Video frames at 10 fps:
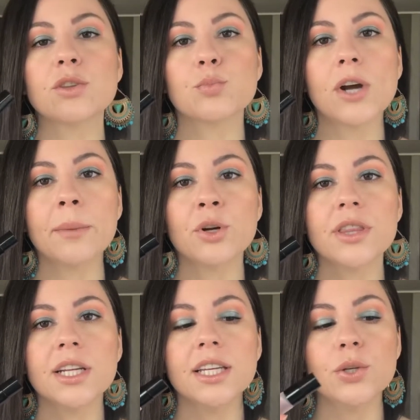the primer
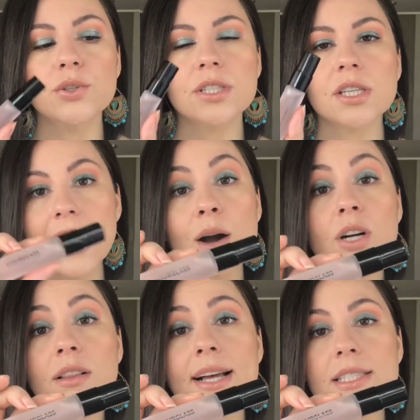that I use, the
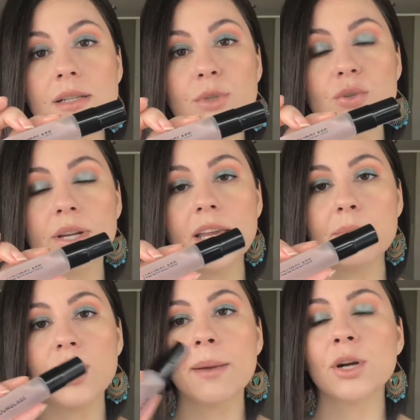Hourglass number 28
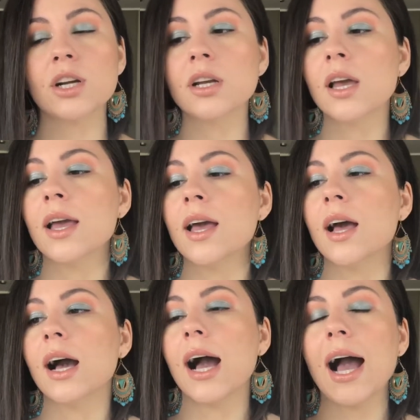primer.
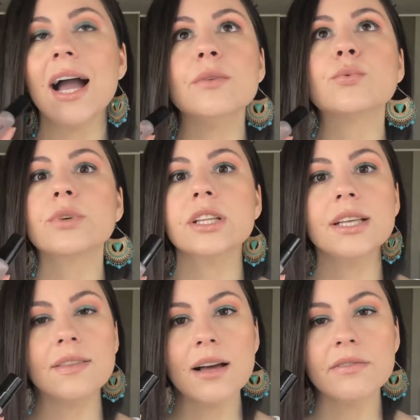I really
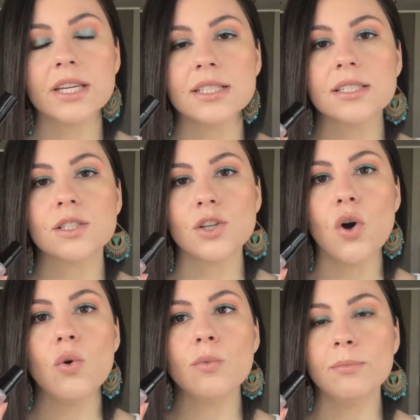love this
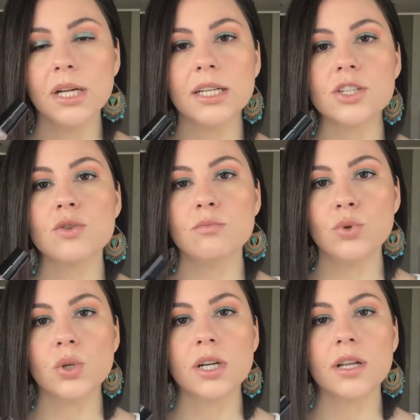so much
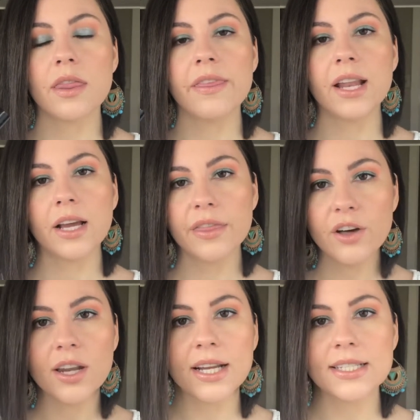more than I
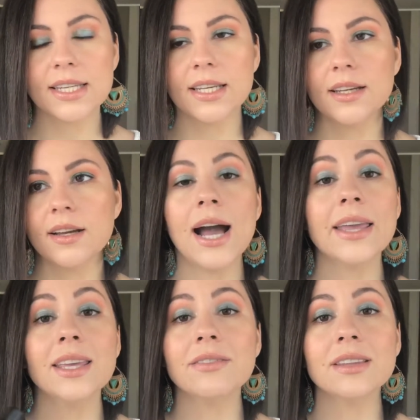thought I did. I
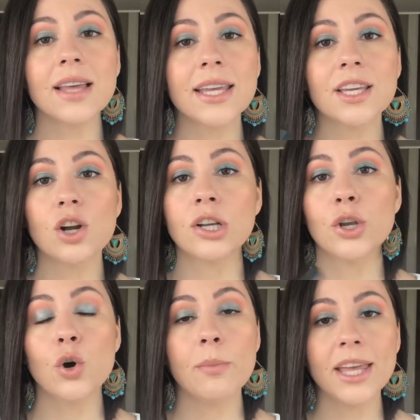even like it on
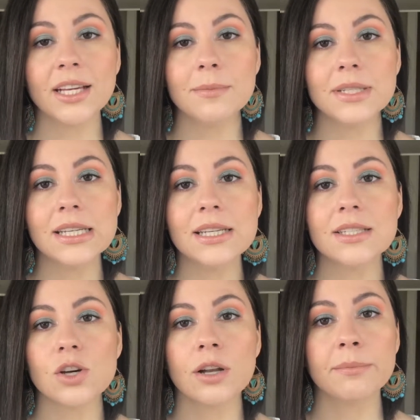no makeup
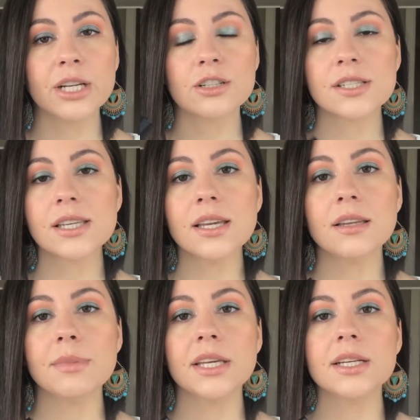days, on bare
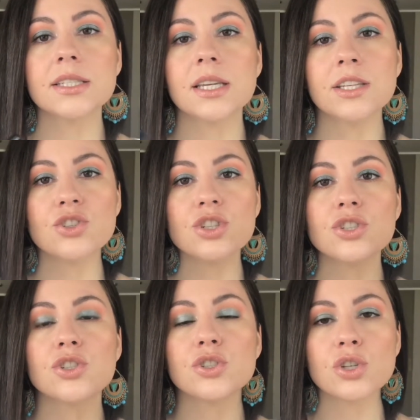skin, because it's
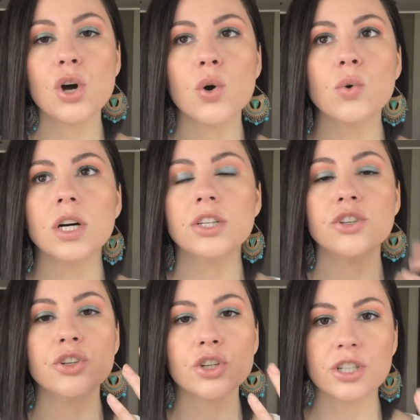just so
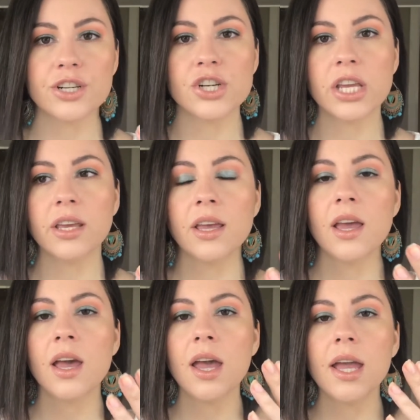nourishing.
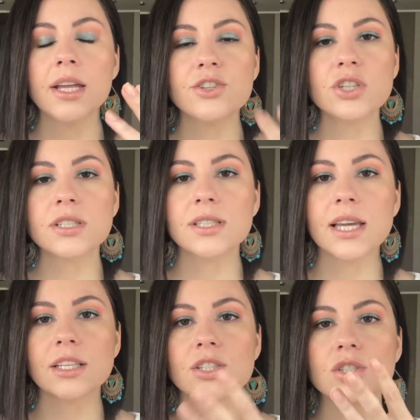It just
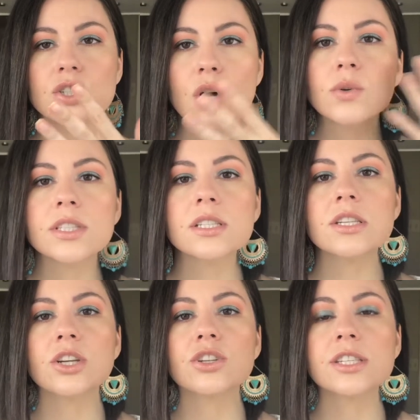like soaks
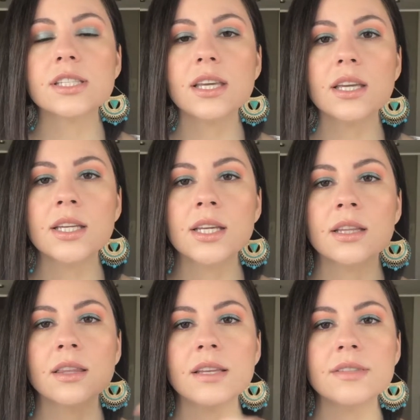into your skin
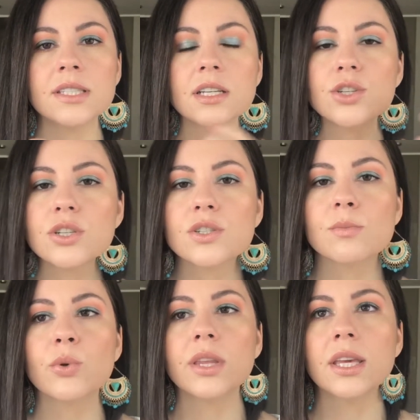and leaves such a
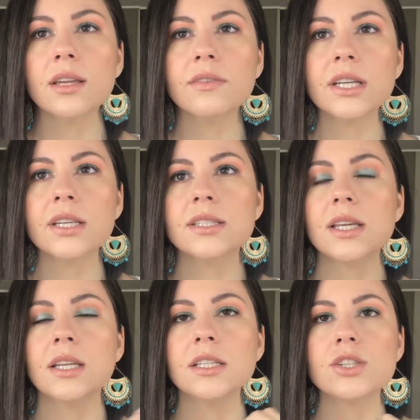smooth canvas,
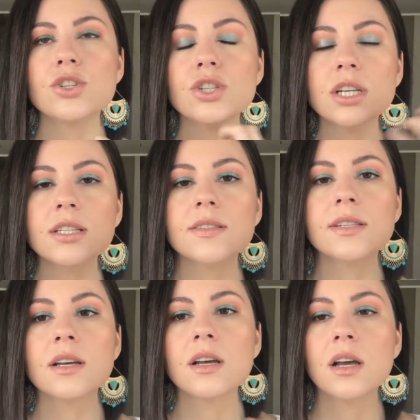and it's just